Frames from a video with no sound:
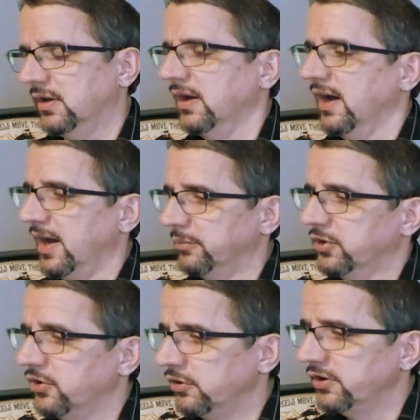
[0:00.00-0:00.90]
I'm
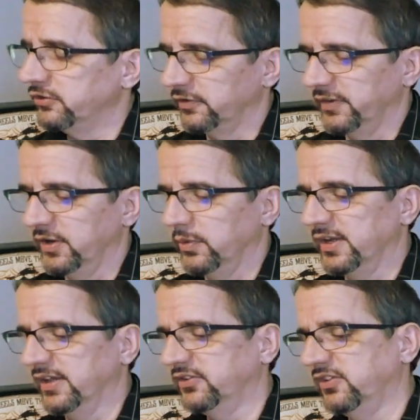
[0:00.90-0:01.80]
curious if anyone
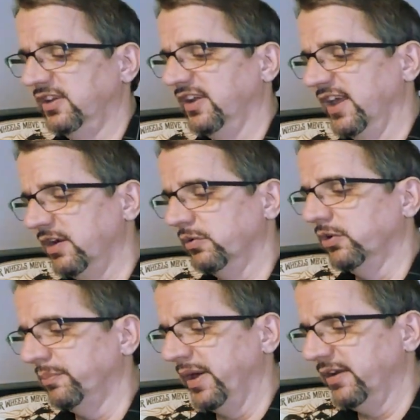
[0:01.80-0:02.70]
has seen any real
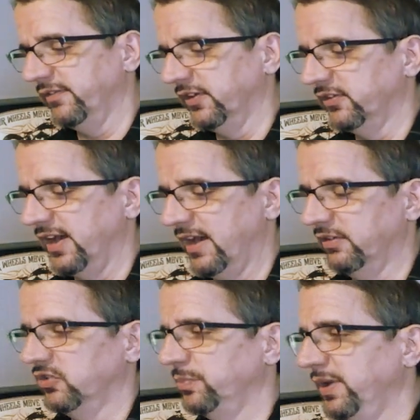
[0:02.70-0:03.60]
benefit to having
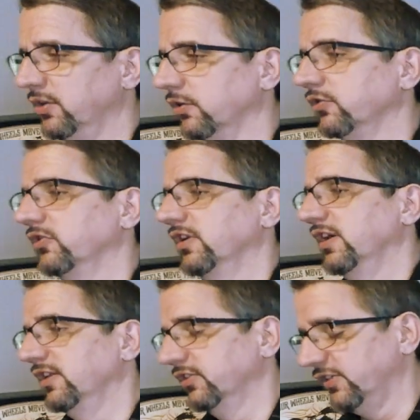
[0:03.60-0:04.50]
speakers in
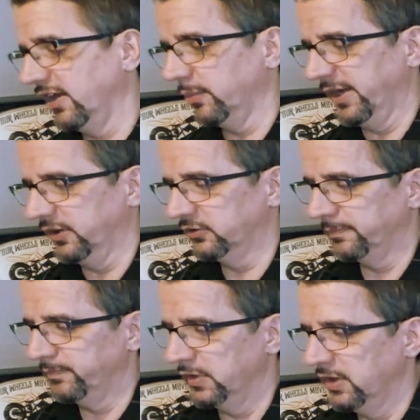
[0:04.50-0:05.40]
the saddlebags.
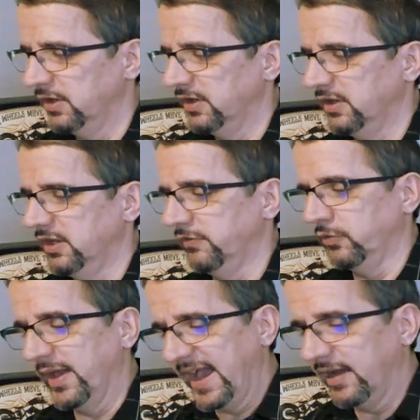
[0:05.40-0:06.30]
If you
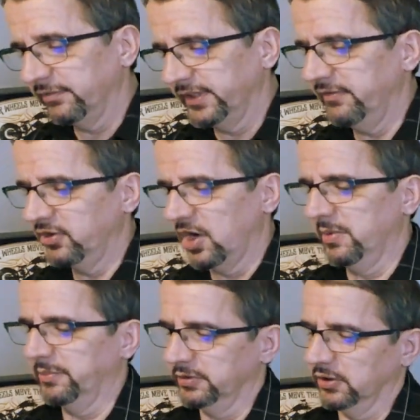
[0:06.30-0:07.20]
have, leave a comment
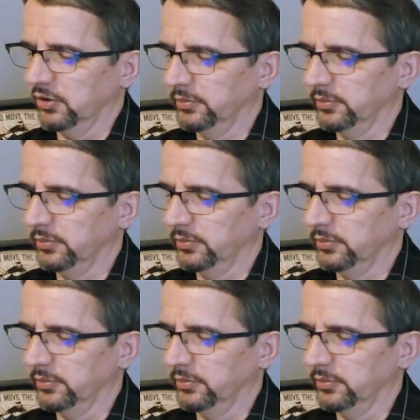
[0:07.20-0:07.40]
below.